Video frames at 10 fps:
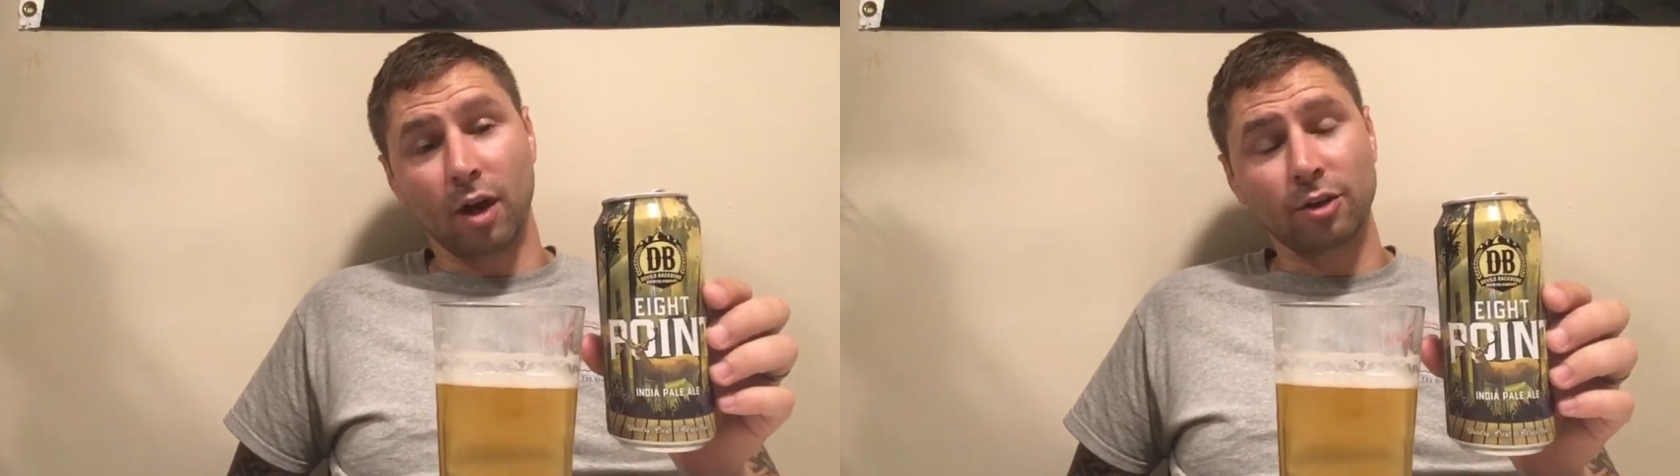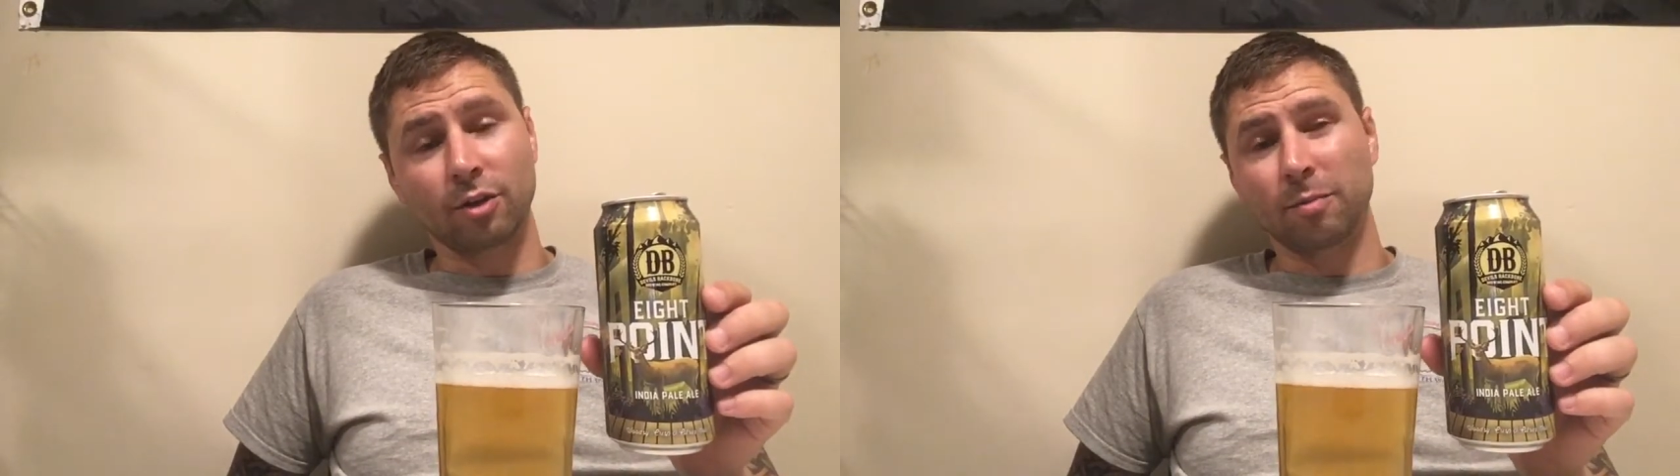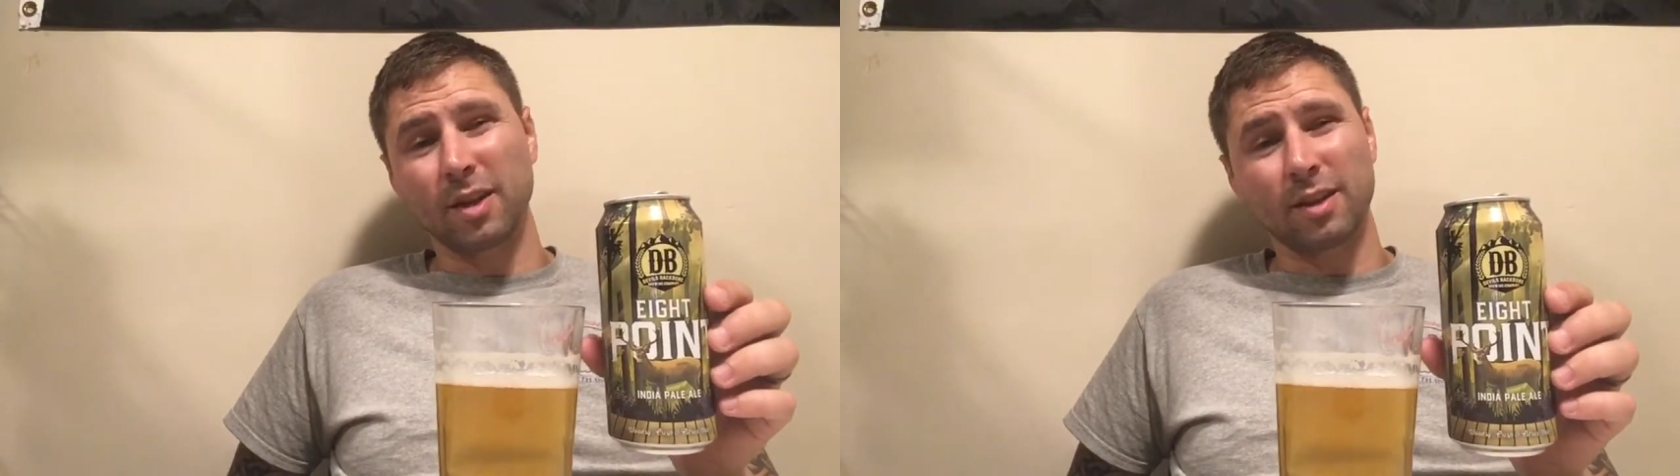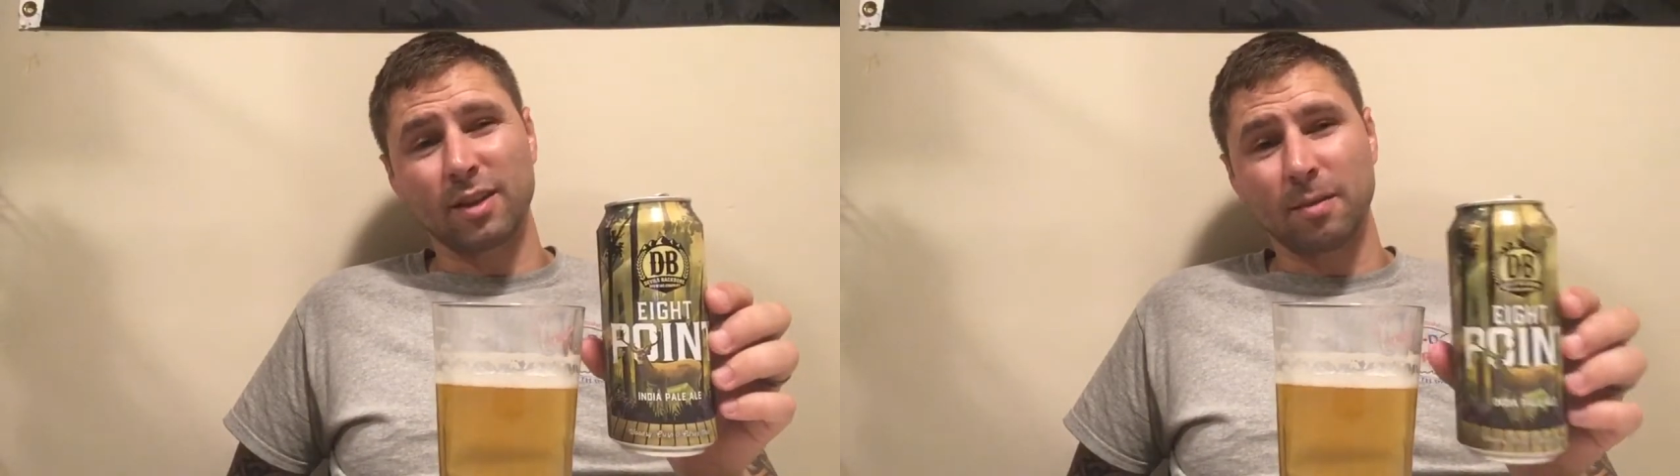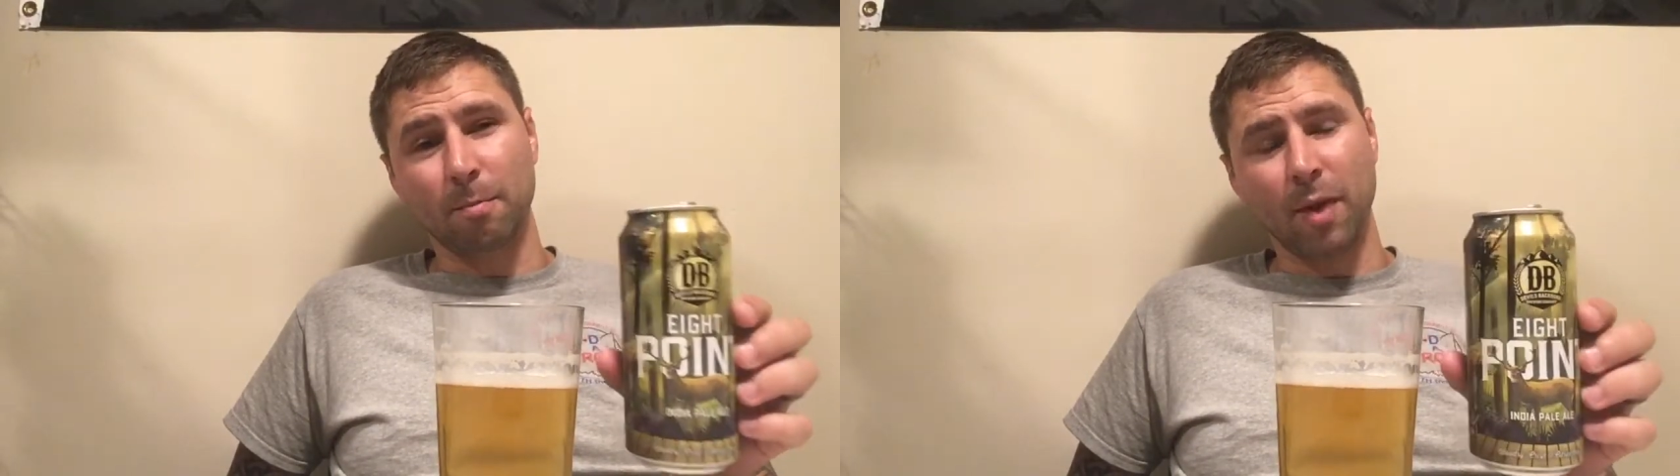hundred being
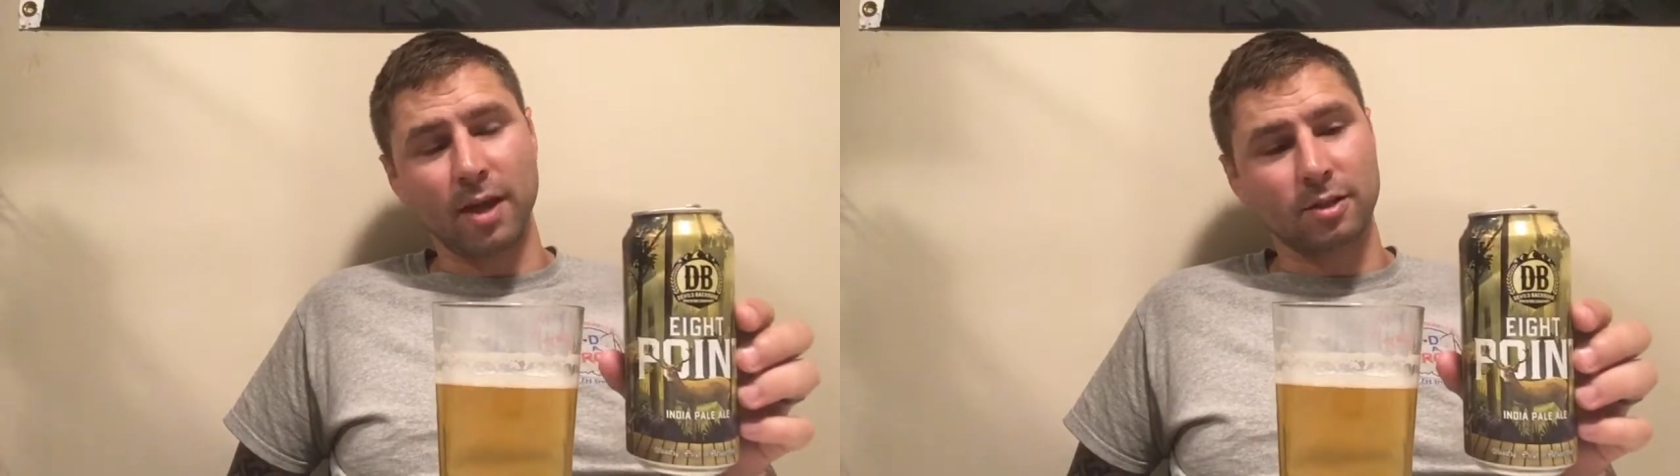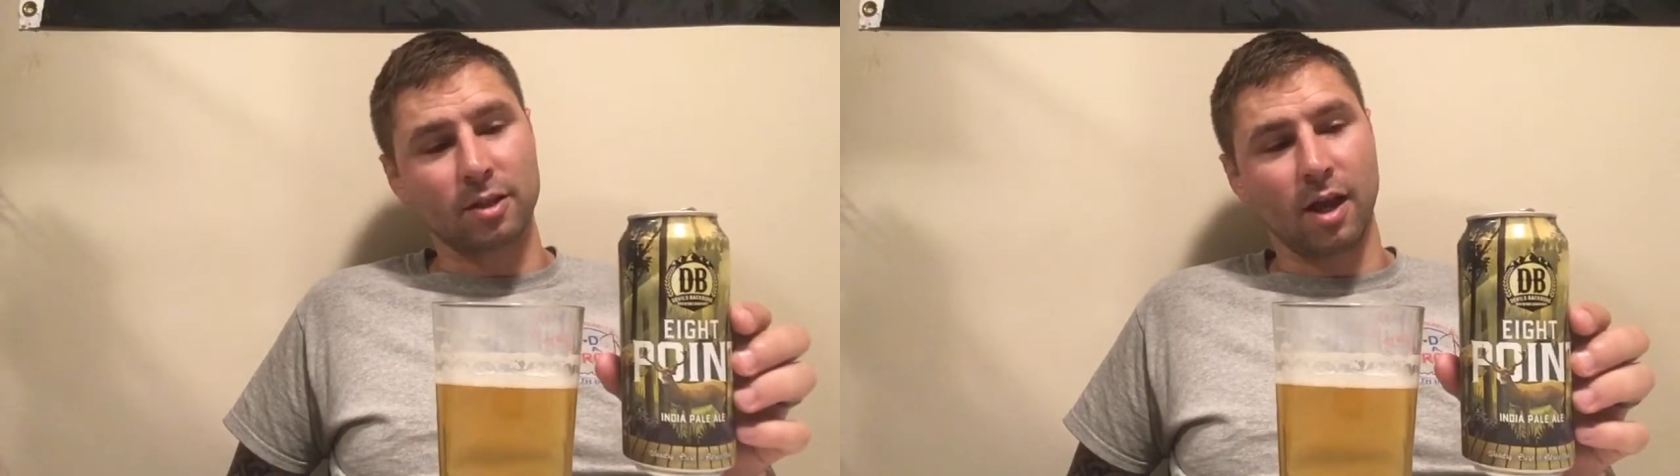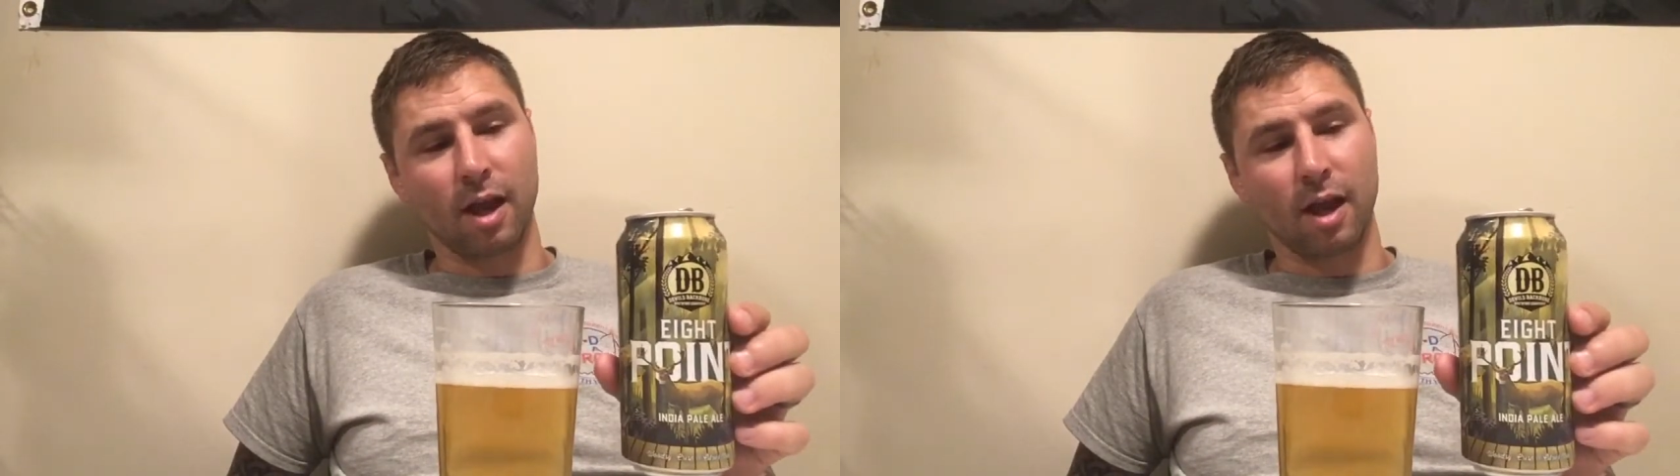the best